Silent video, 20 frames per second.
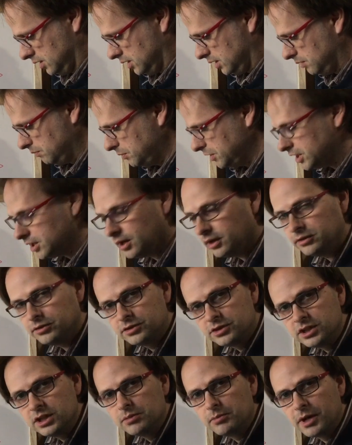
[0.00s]
And because
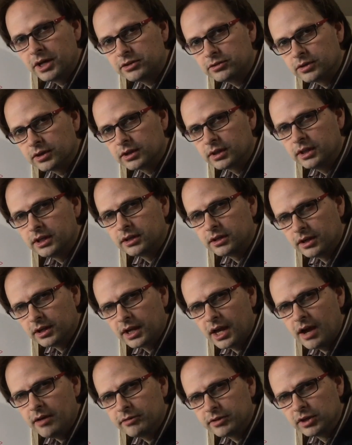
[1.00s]
geometrically
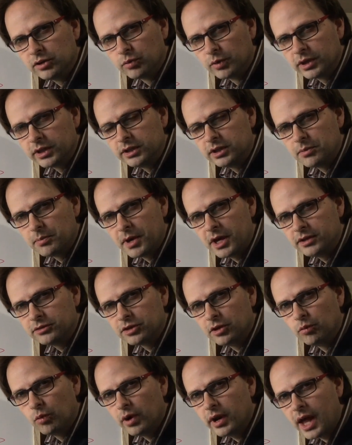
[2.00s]
concavity really depends
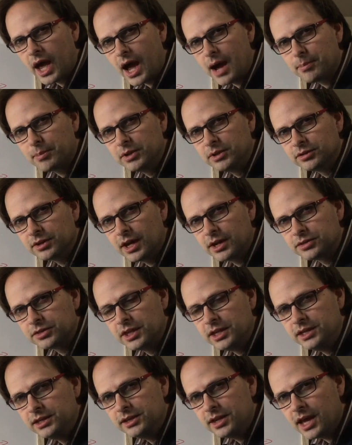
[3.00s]
on what happens at
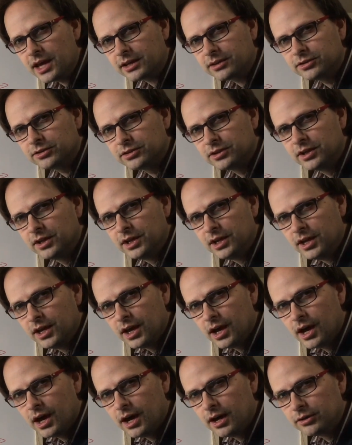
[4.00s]
the next
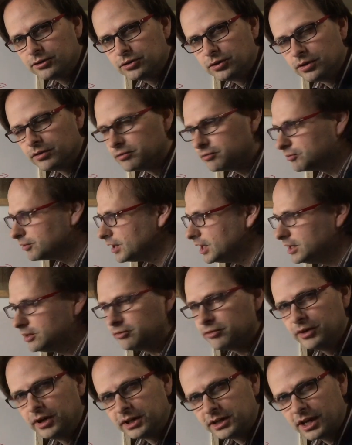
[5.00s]
sort of
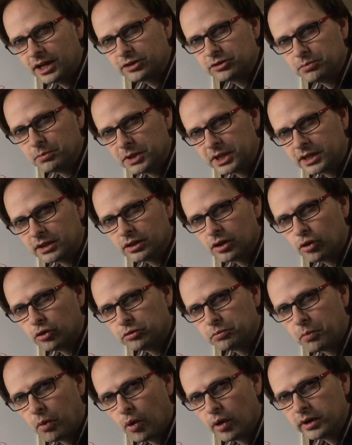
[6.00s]
infinitesimally
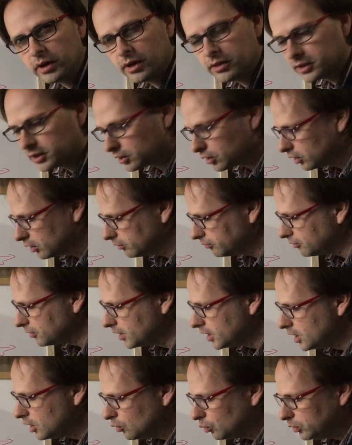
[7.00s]
close point on the curve,
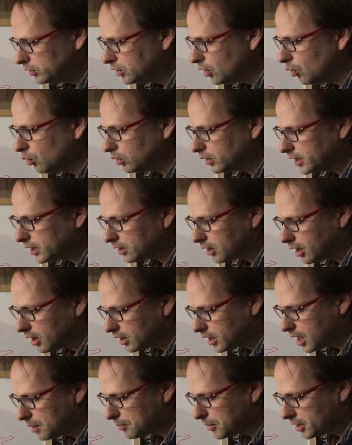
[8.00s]
we don't get
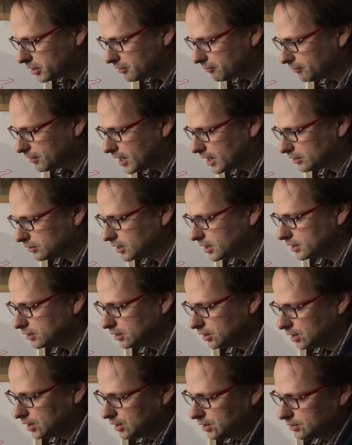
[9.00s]
hung up on the fact that
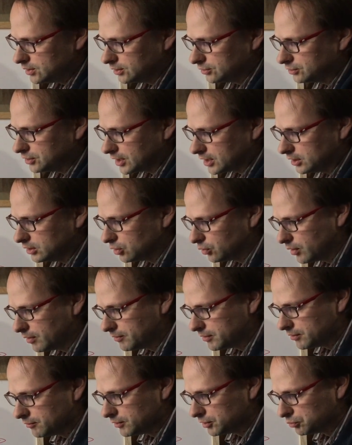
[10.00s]
the second
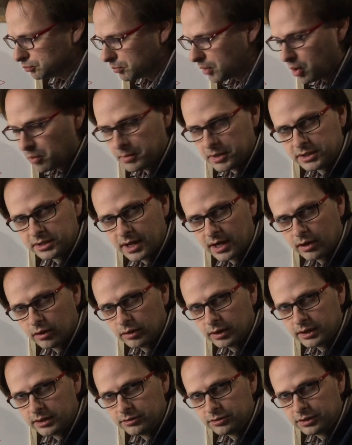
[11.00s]
derivative is
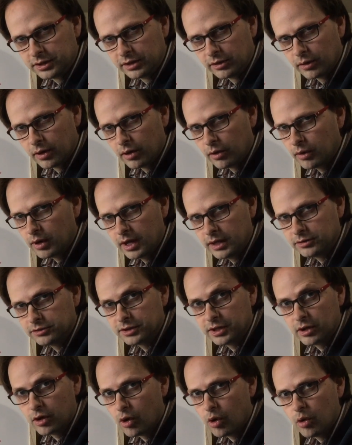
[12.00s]
momentarily 0 and
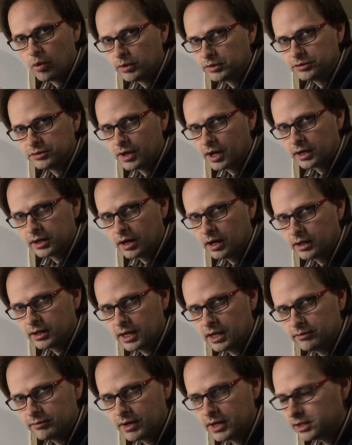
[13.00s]
say, oh, it's not
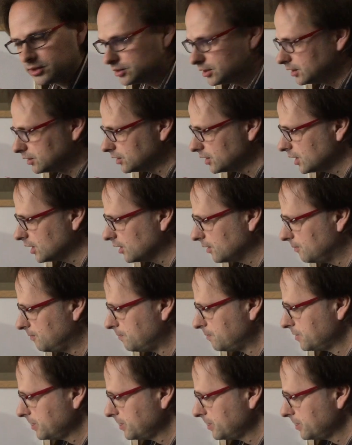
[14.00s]
concave anything there.